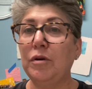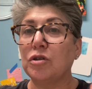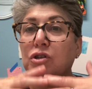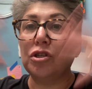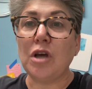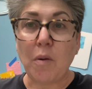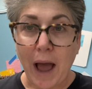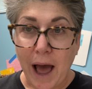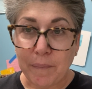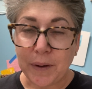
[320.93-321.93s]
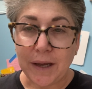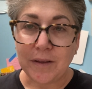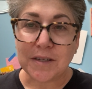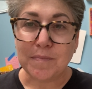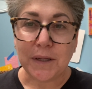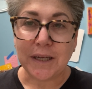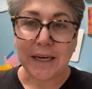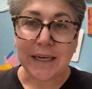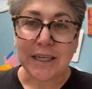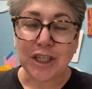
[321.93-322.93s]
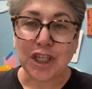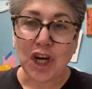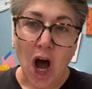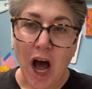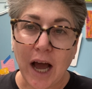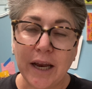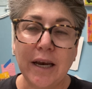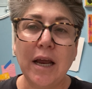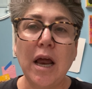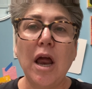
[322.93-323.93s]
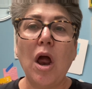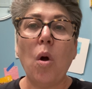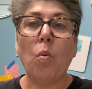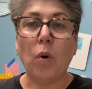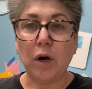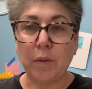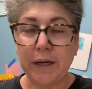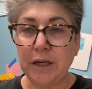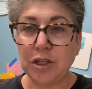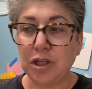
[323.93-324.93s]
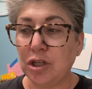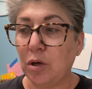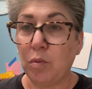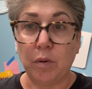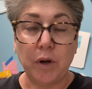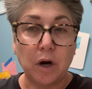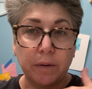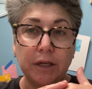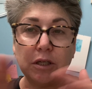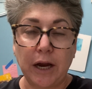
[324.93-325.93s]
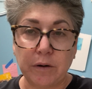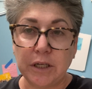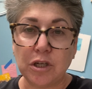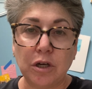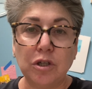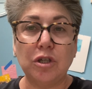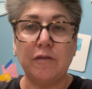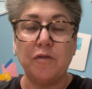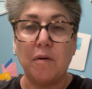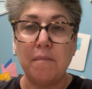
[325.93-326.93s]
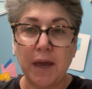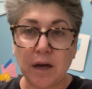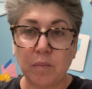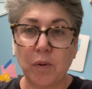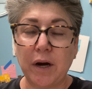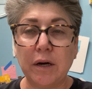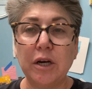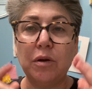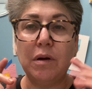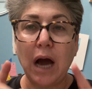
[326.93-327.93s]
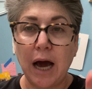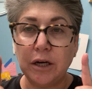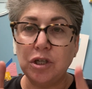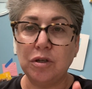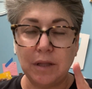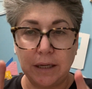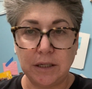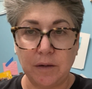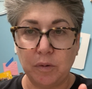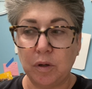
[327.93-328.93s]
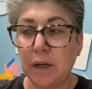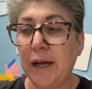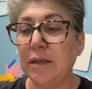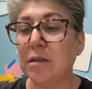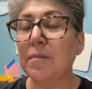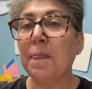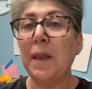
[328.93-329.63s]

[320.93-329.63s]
You're so happy. This milia is gone. What do I need to do? Well, we already, I already told you if you're a makeup wearer, you got to do that double cleanse.